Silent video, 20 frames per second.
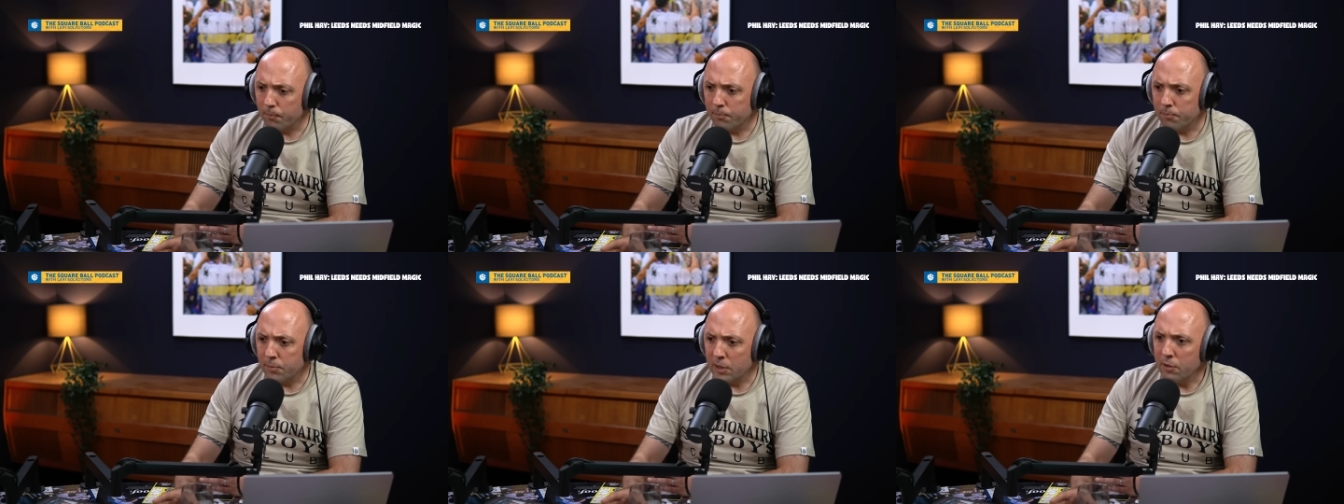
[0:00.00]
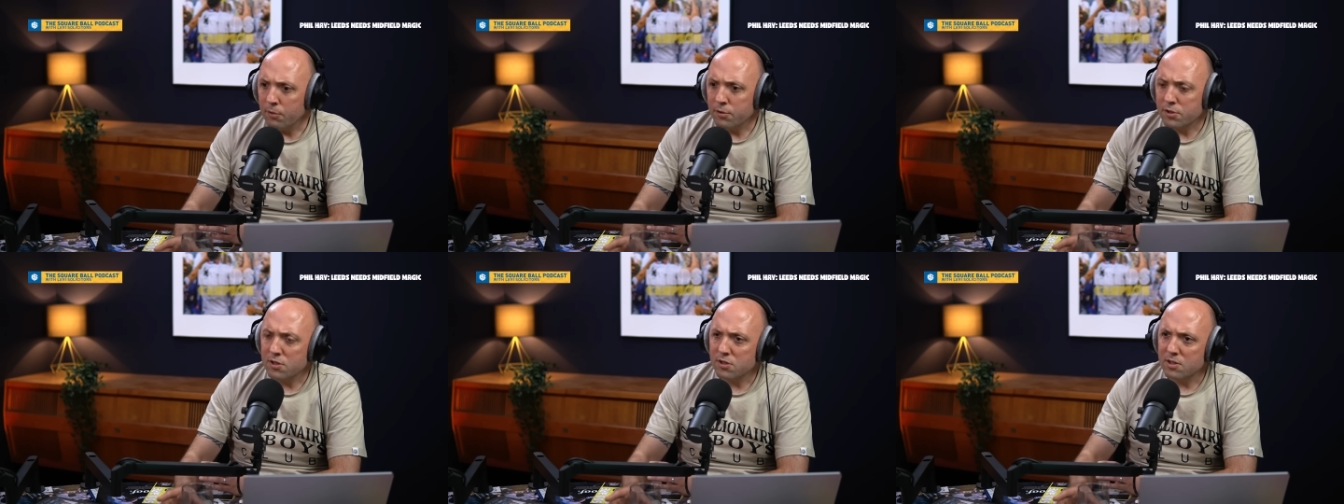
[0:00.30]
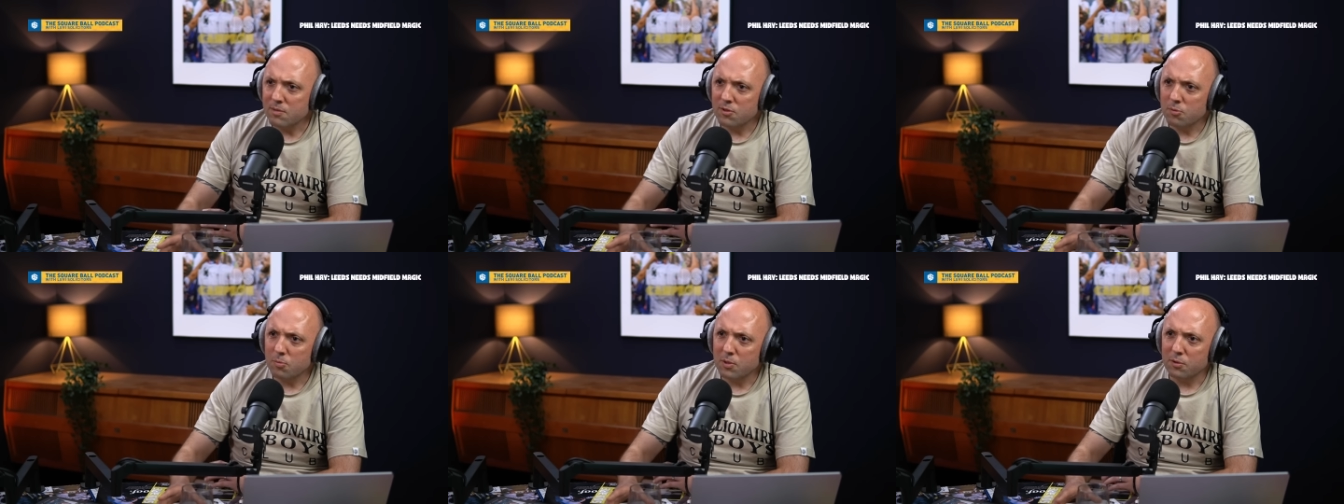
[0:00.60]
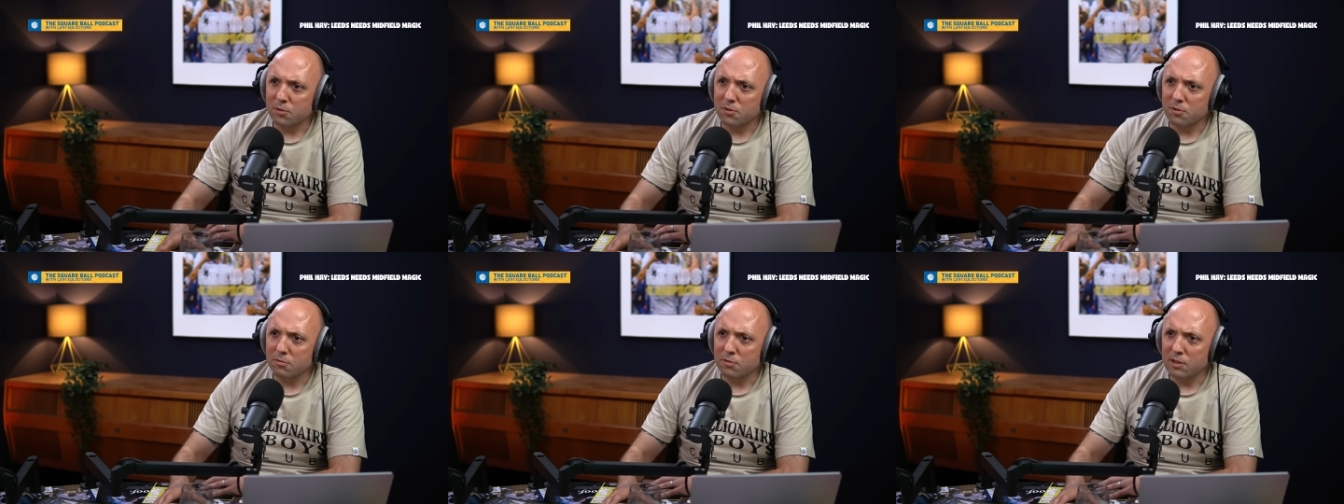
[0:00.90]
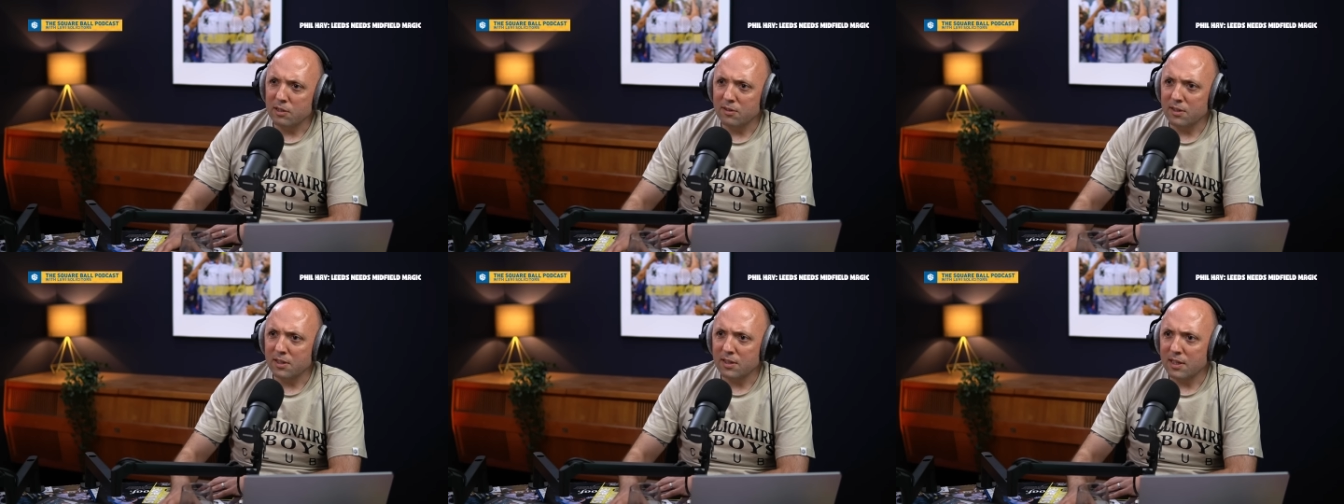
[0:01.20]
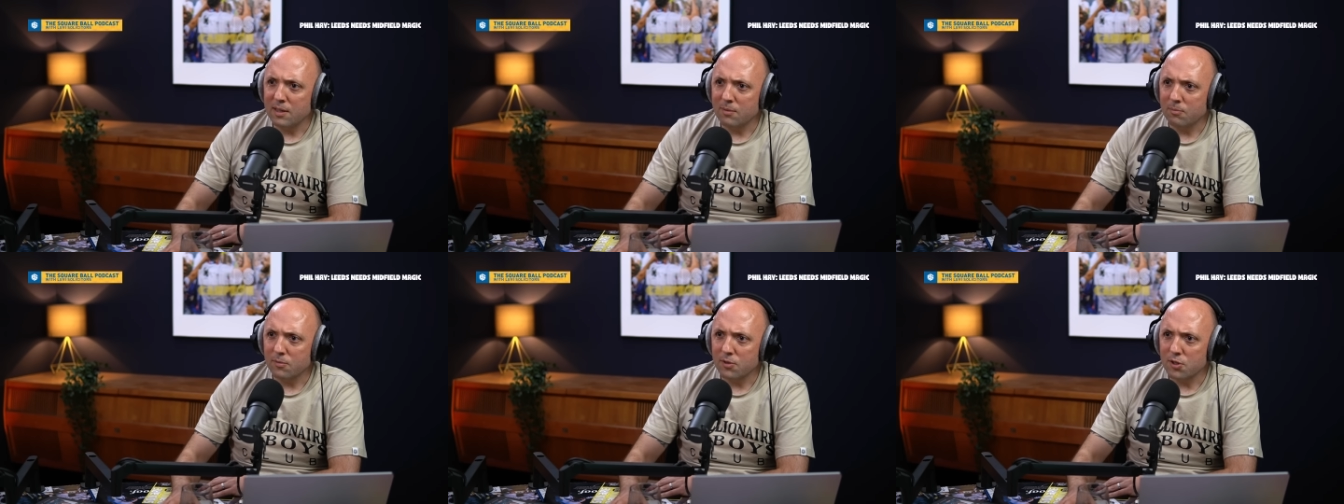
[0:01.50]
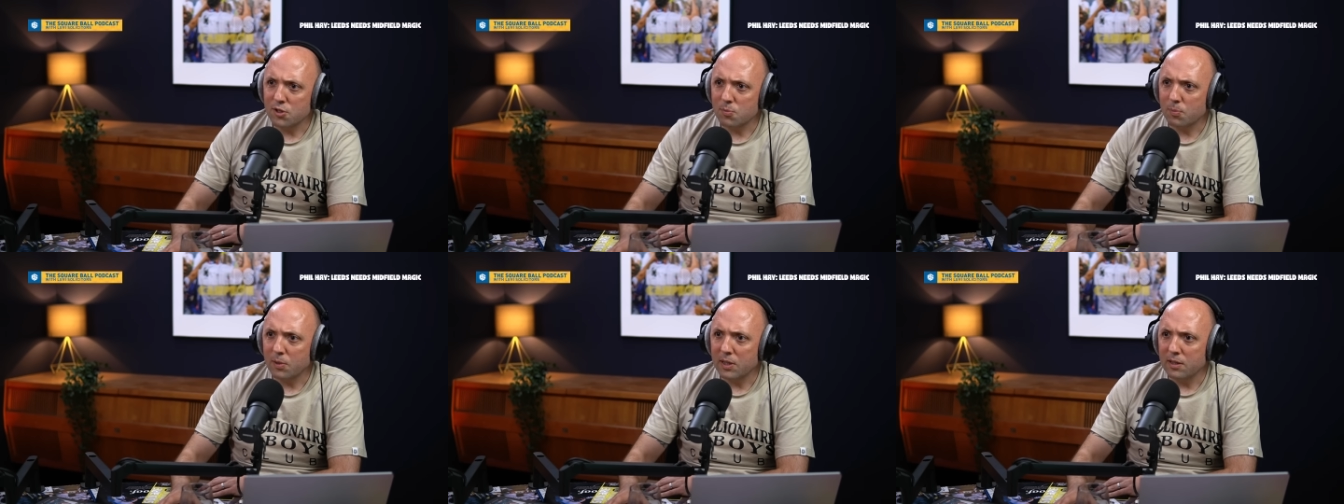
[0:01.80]
Bielsa seemed to be able to read the game
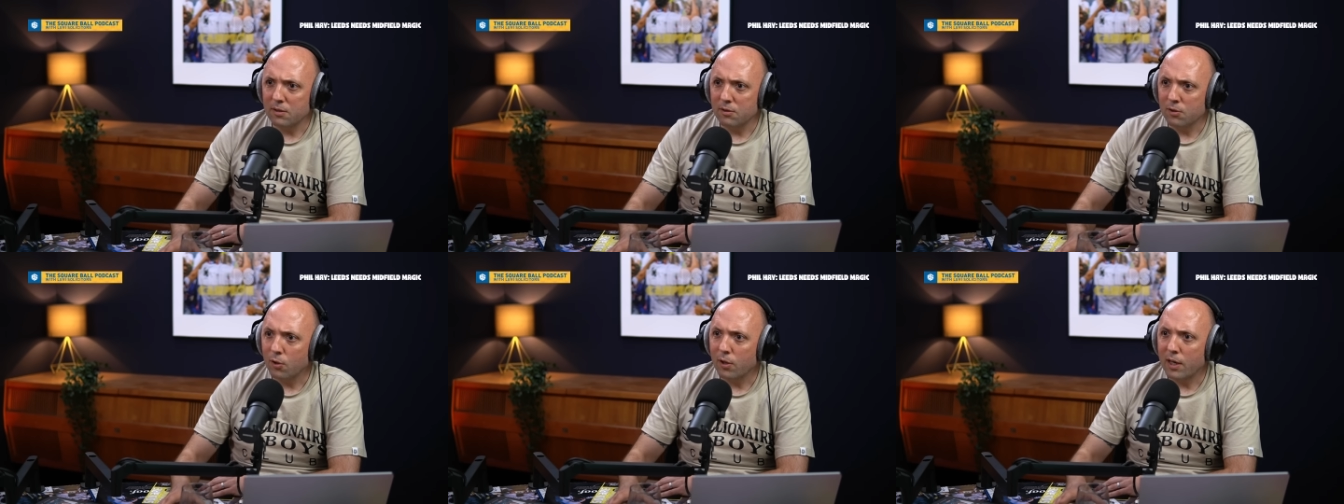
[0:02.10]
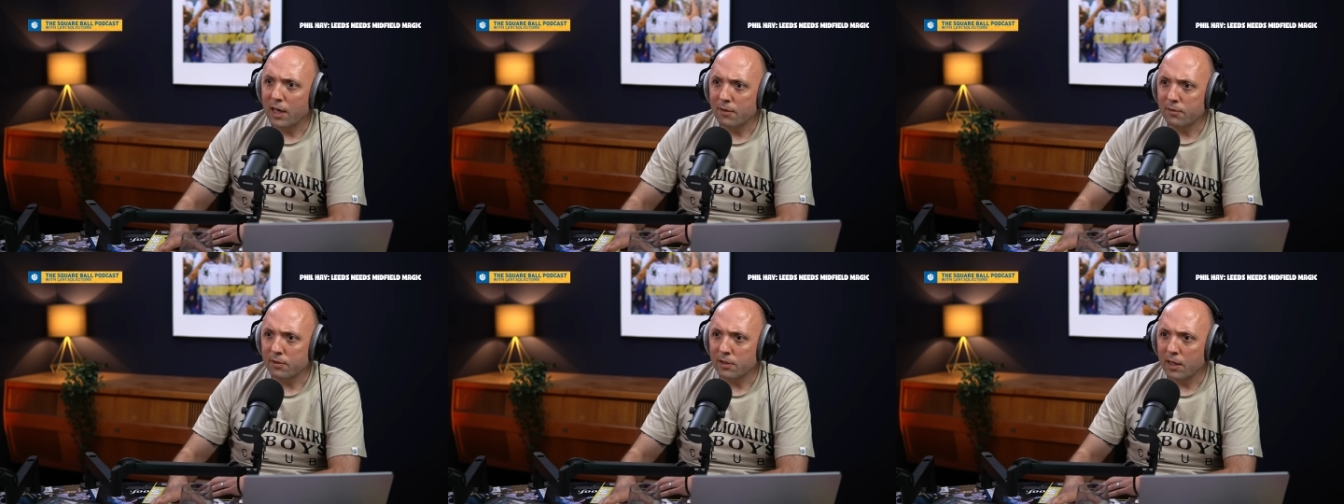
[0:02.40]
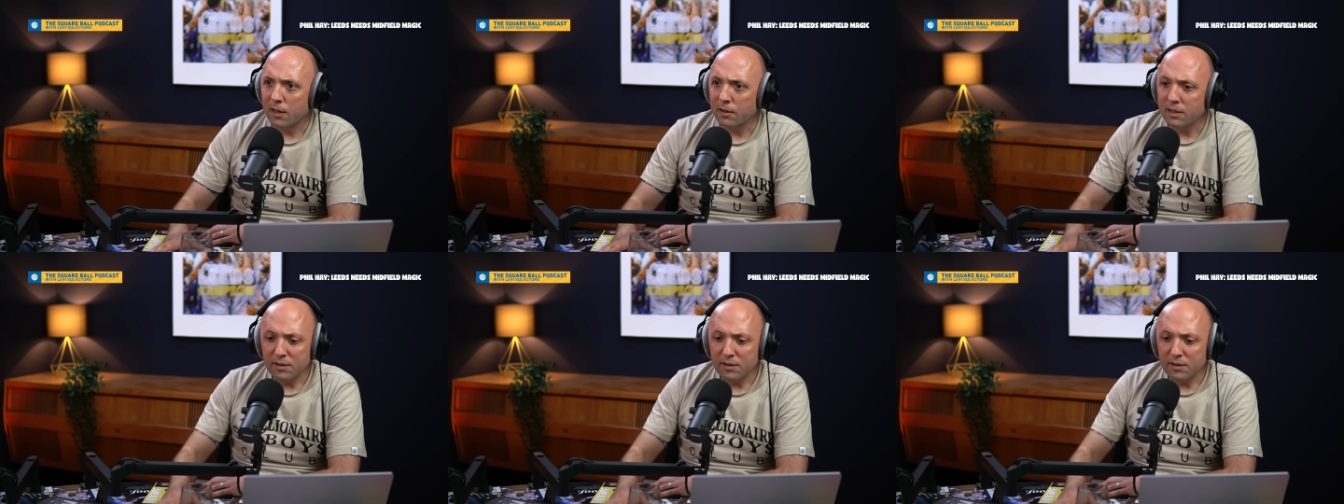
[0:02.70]
despite not having that.